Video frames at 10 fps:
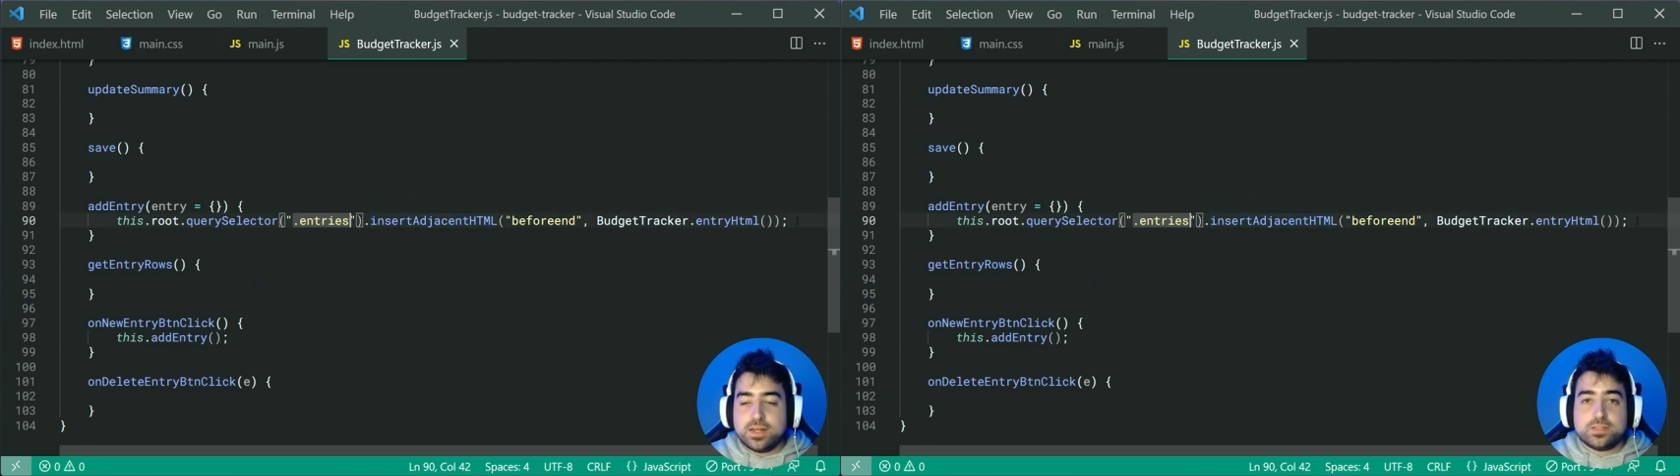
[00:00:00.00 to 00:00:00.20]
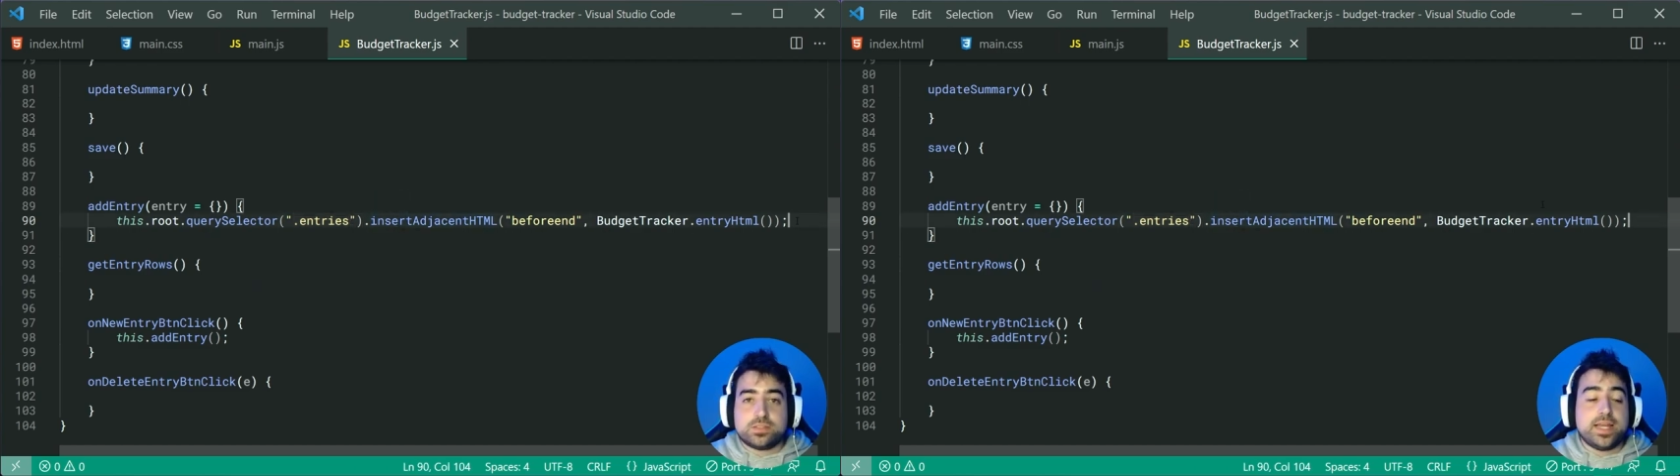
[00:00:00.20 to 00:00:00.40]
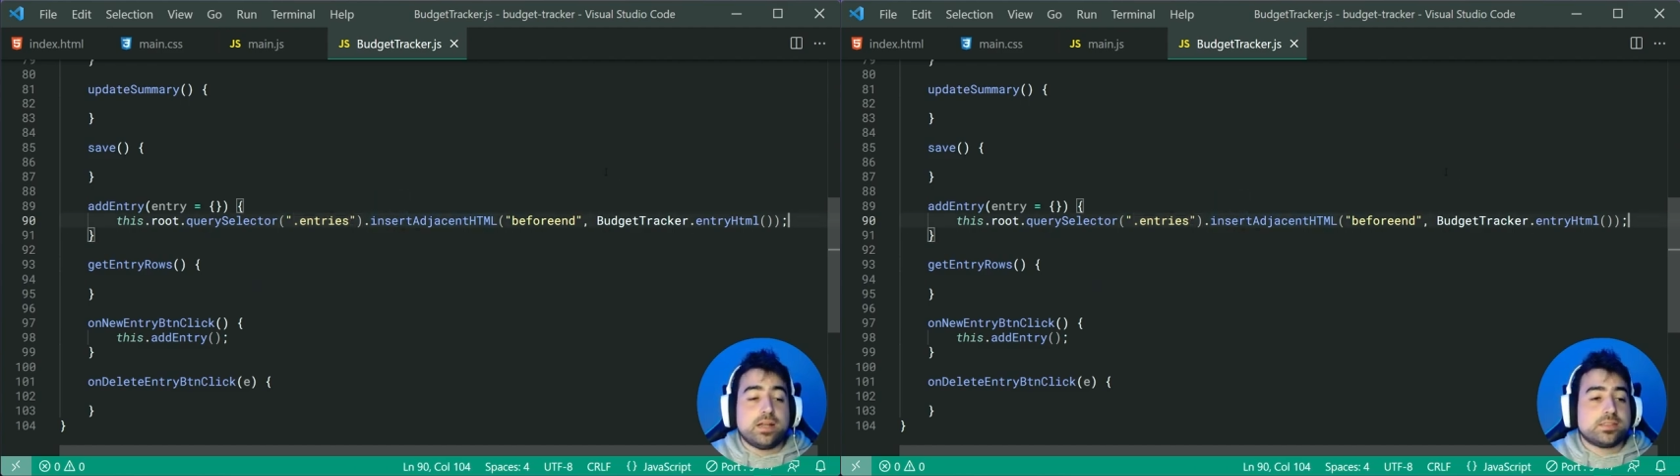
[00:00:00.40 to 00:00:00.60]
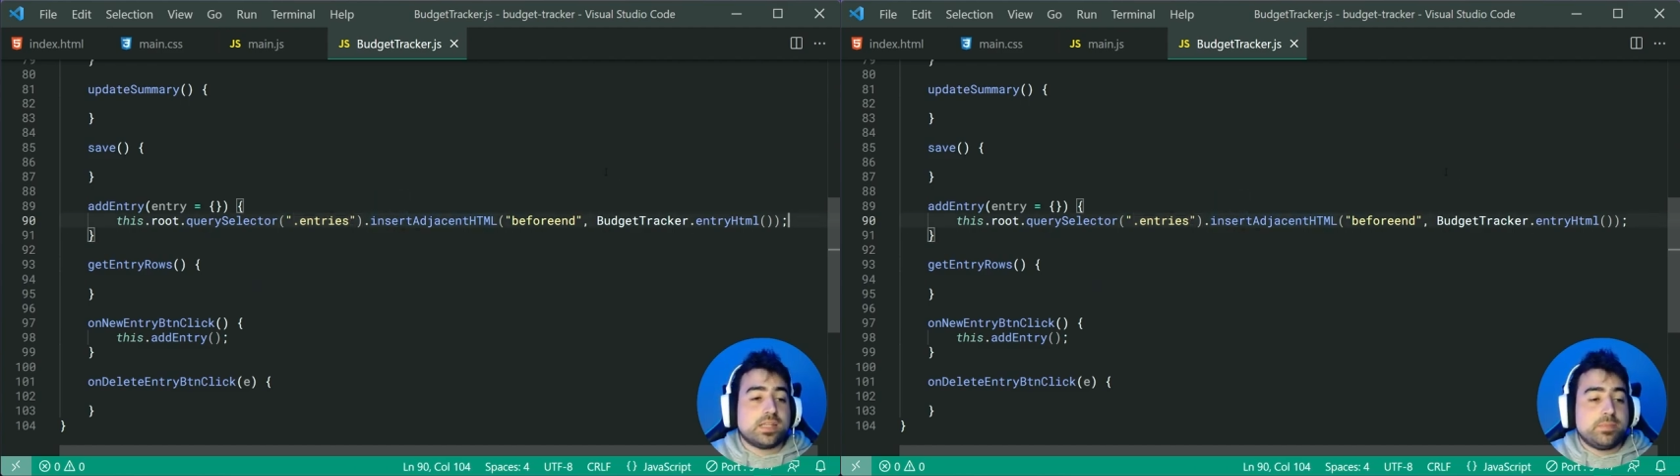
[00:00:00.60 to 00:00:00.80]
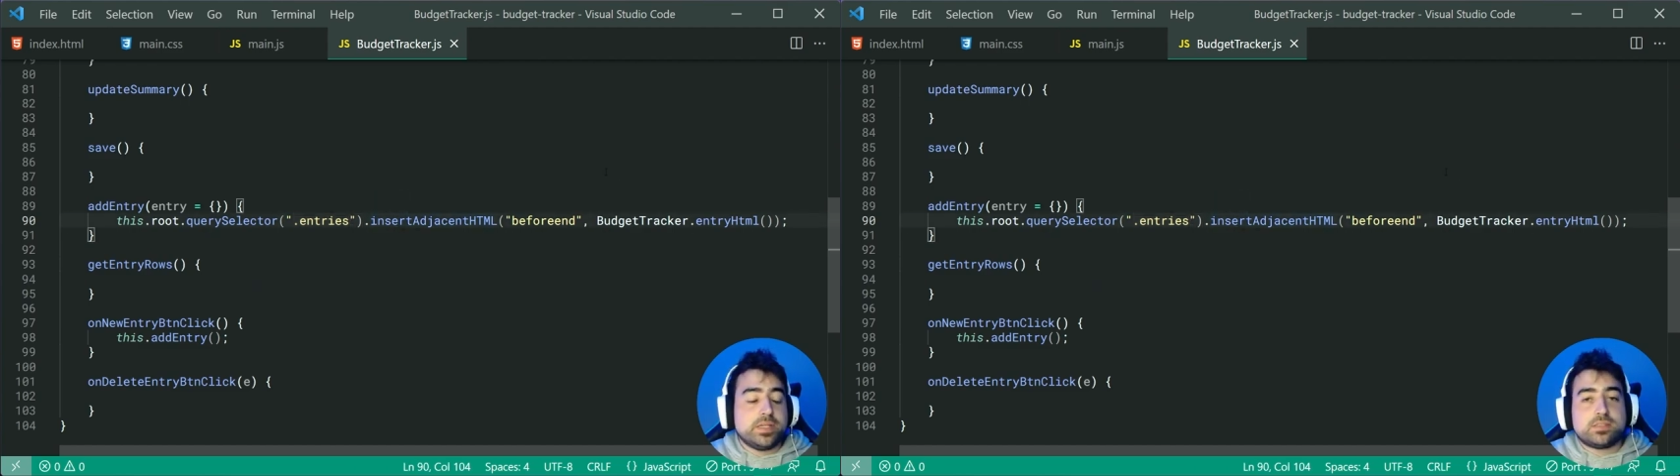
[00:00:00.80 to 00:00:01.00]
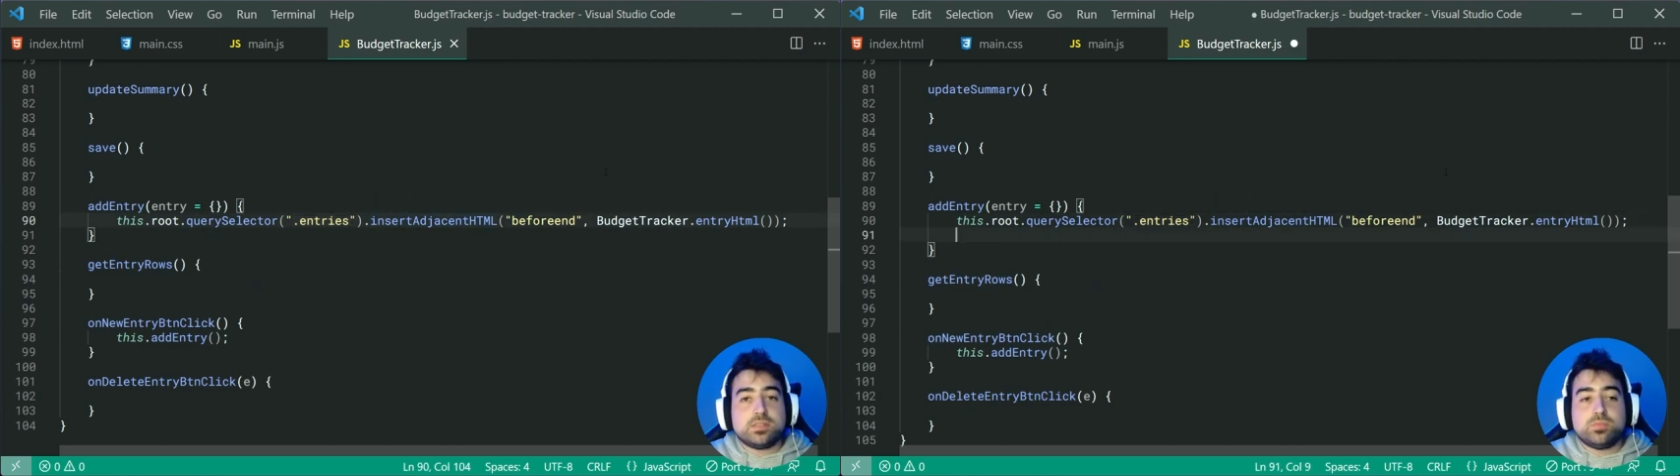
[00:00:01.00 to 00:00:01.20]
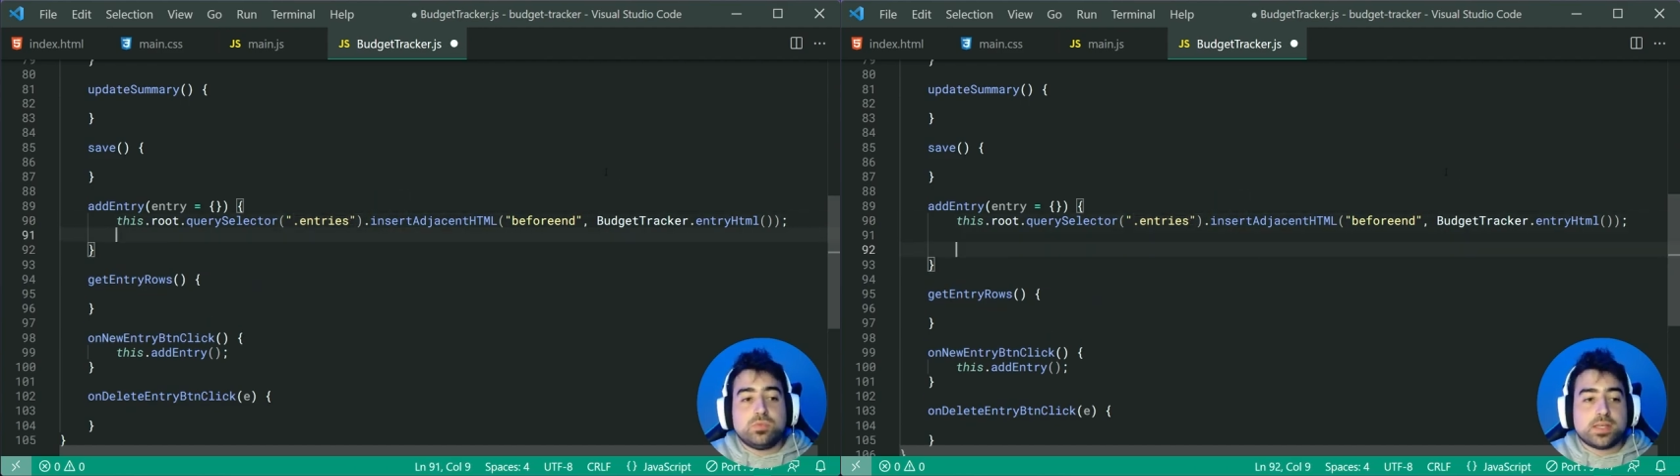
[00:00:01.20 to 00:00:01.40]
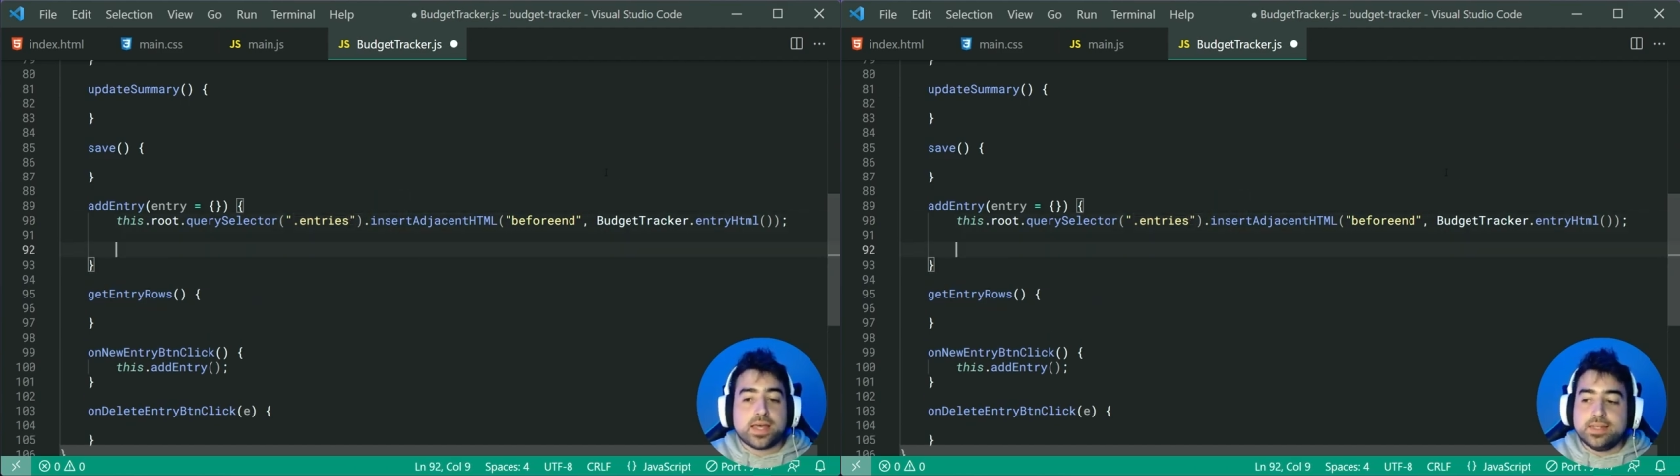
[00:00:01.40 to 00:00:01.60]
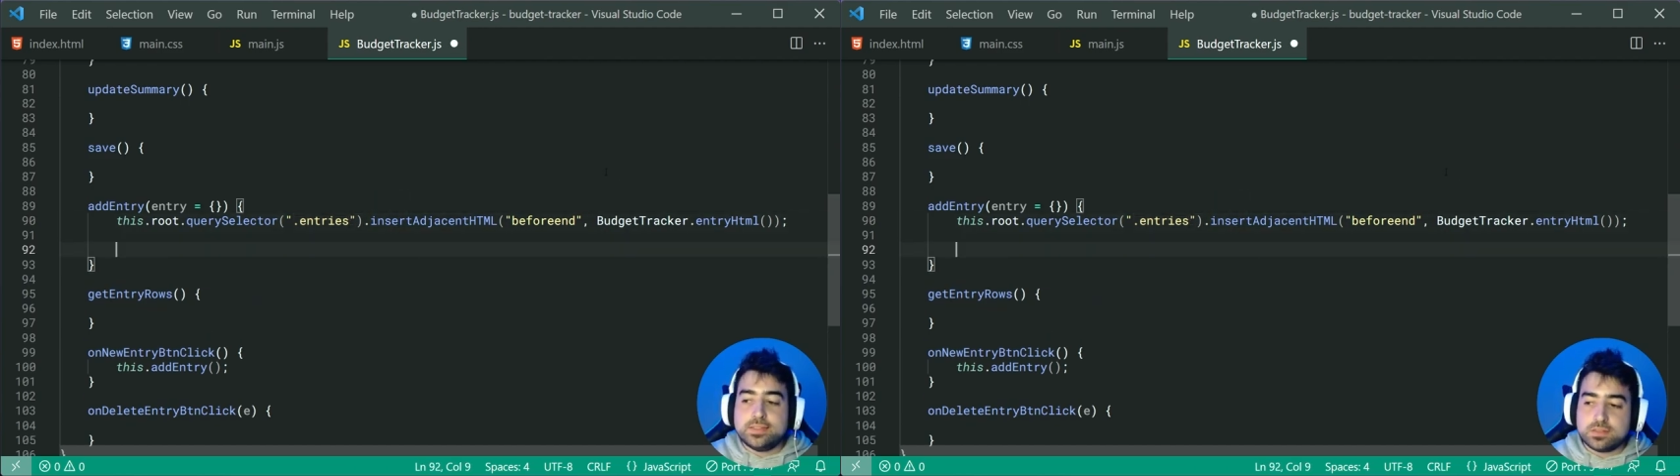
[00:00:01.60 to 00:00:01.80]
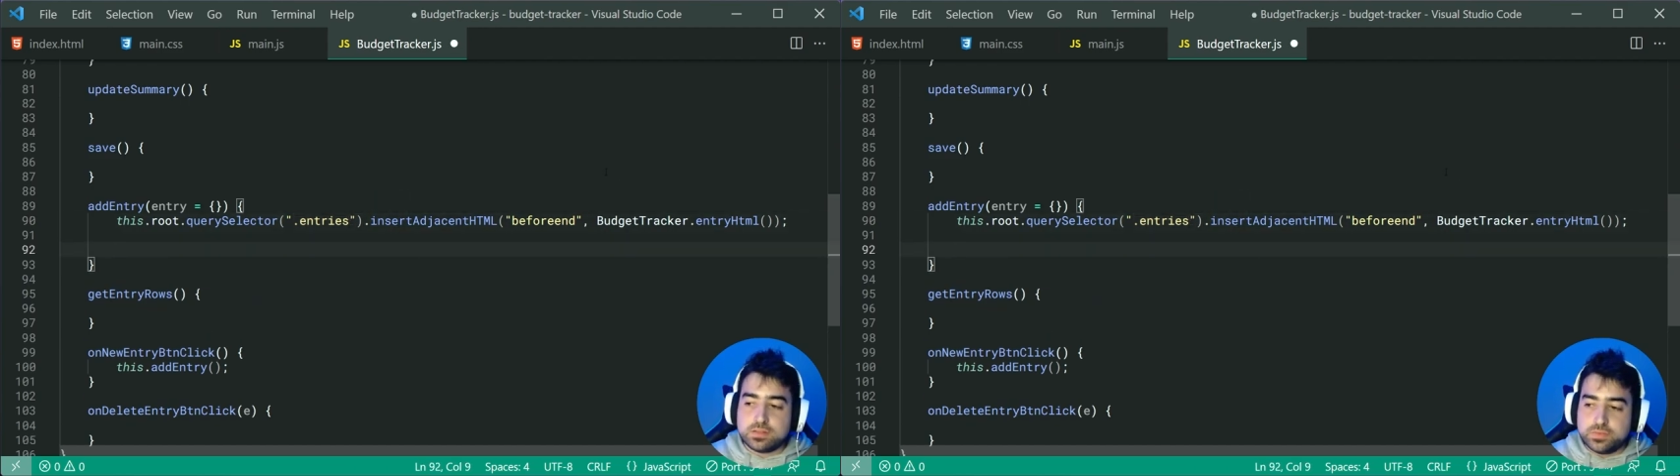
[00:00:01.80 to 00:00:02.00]
So now it's going to be a simple
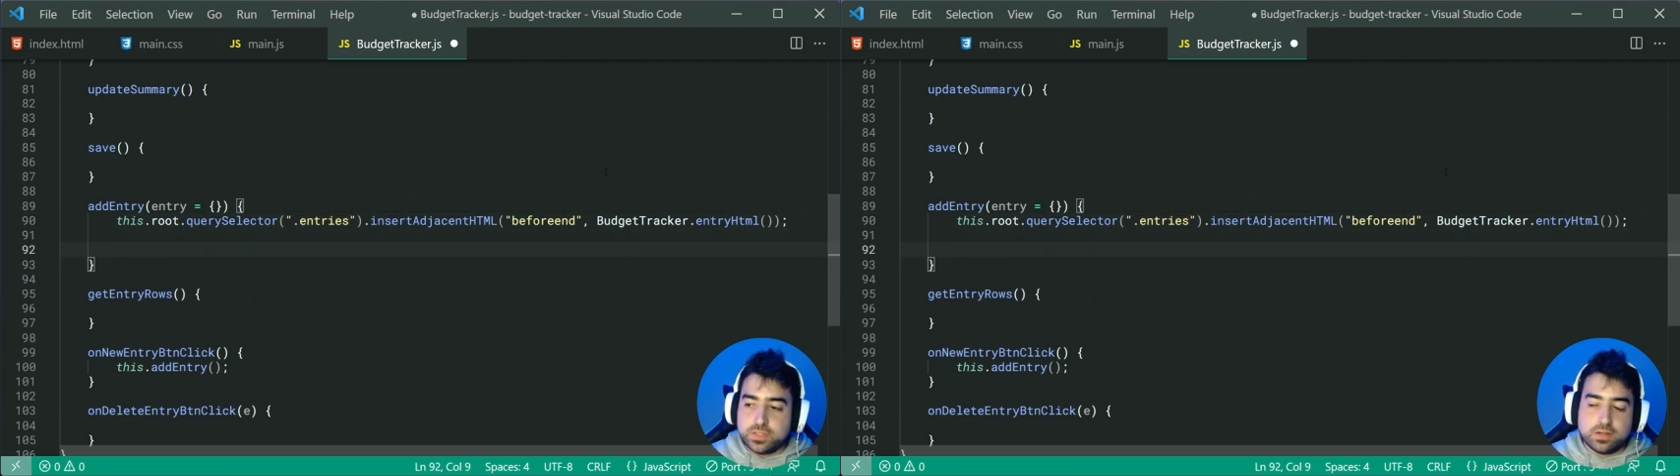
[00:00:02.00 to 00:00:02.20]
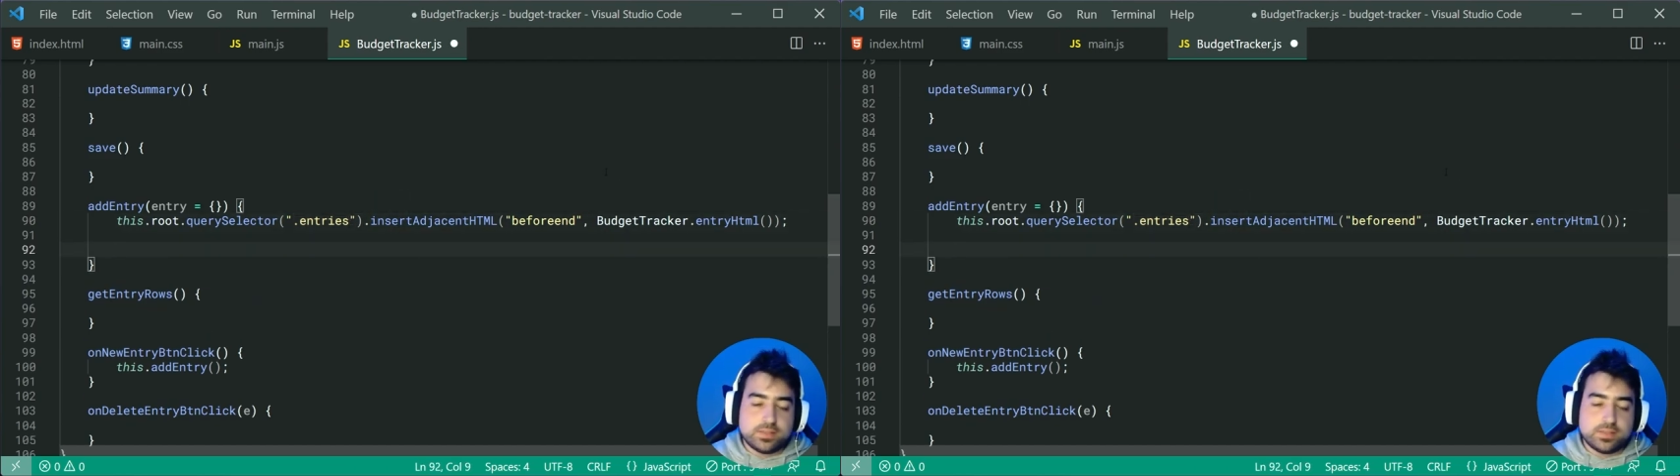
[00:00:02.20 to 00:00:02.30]
case of, you know,